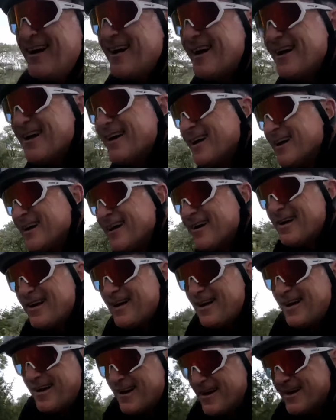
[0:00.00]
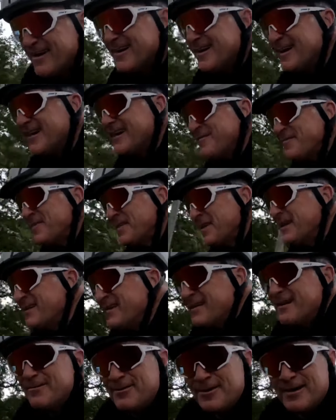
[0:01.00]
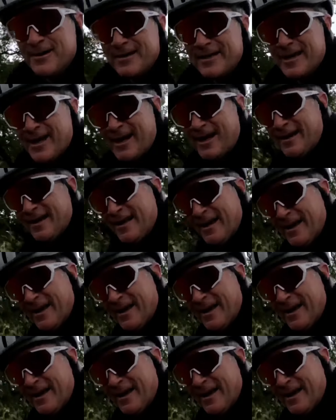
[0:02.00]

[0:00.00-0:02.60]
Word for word: We just came off the A six oh seven to Leicester. Yeah.